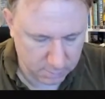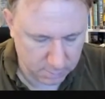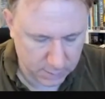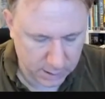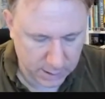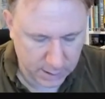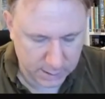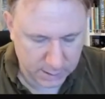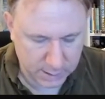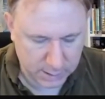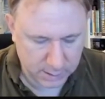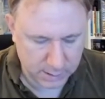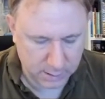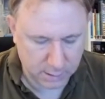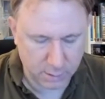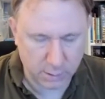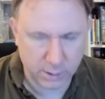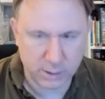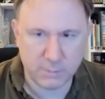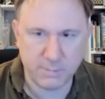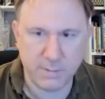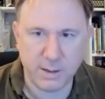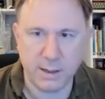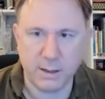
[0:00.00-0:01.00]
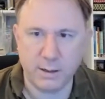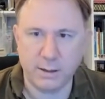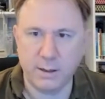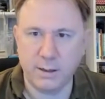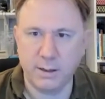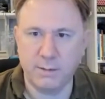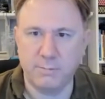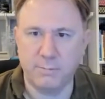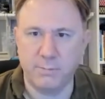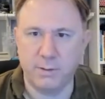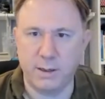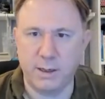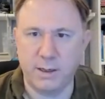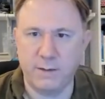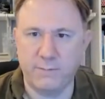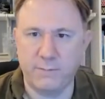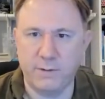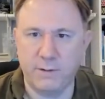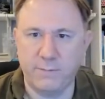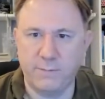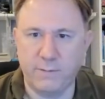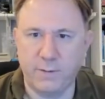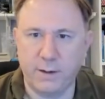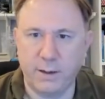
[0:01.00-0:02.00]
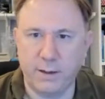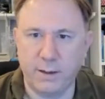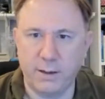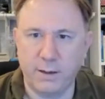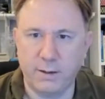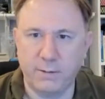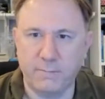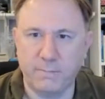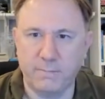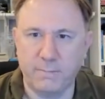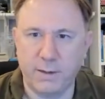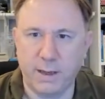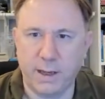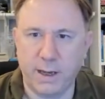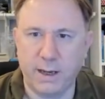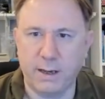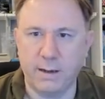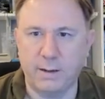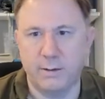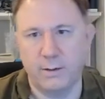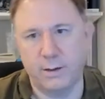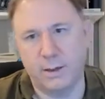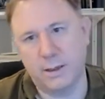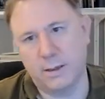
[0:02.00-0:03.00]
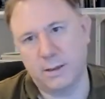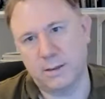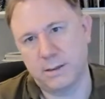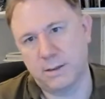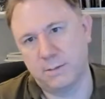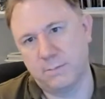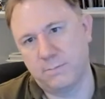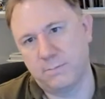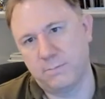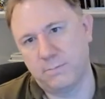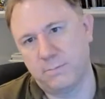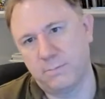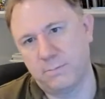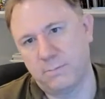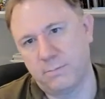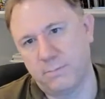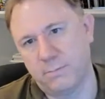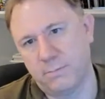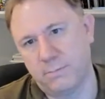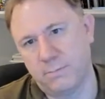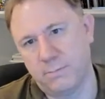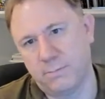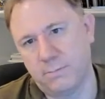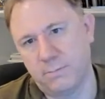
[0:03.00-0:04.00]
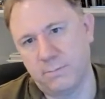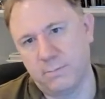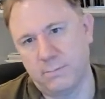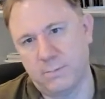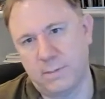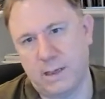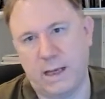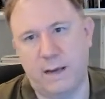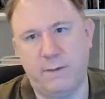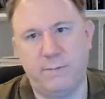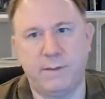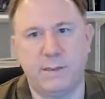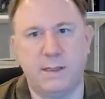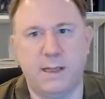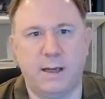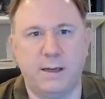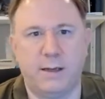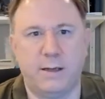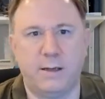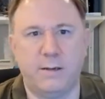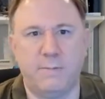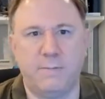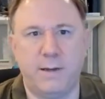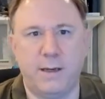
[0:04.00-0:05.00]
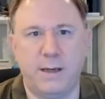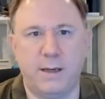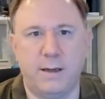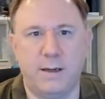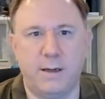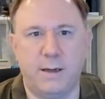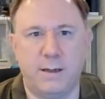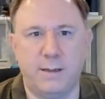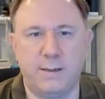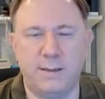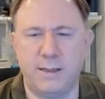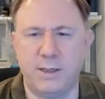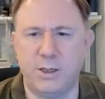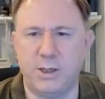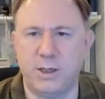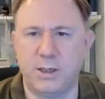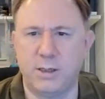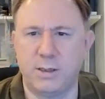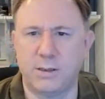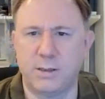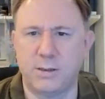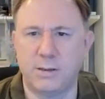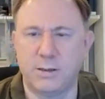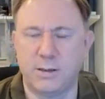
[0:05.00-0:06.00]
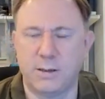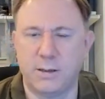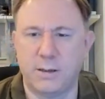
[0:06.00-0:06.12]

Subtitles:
That doesn't look to me like a number, even if I angle it. How is that going to be a digit?